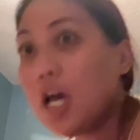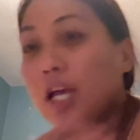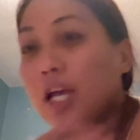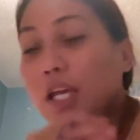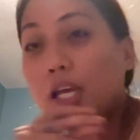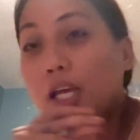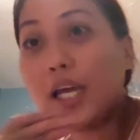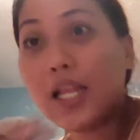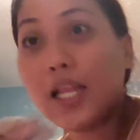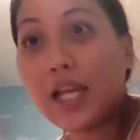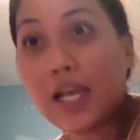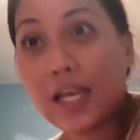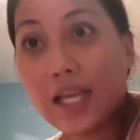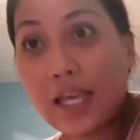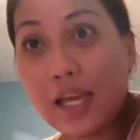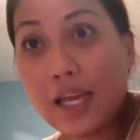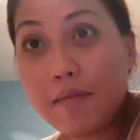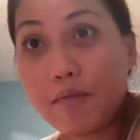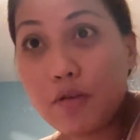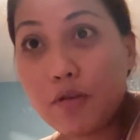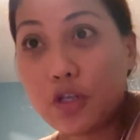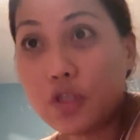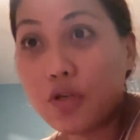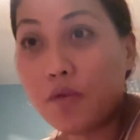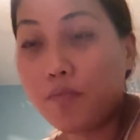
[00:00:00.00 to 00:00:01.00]
you're gonna keep
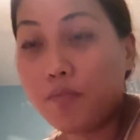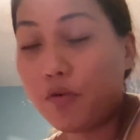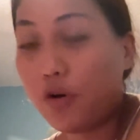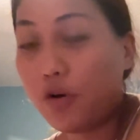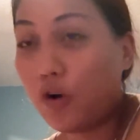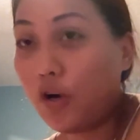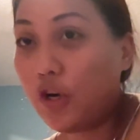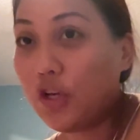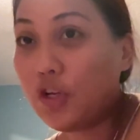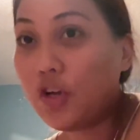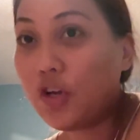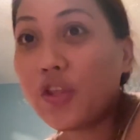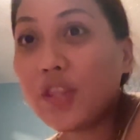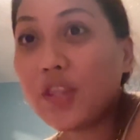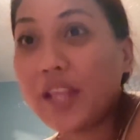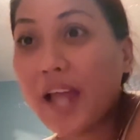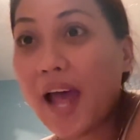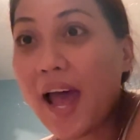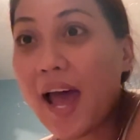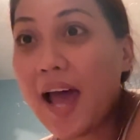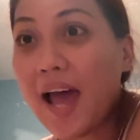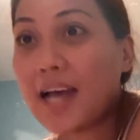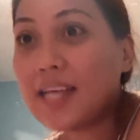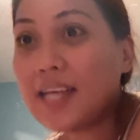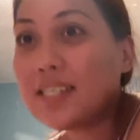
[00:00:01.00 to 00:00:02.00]
your support on
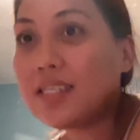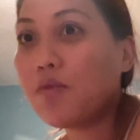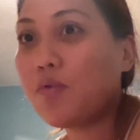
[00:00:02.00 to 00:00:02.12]
us,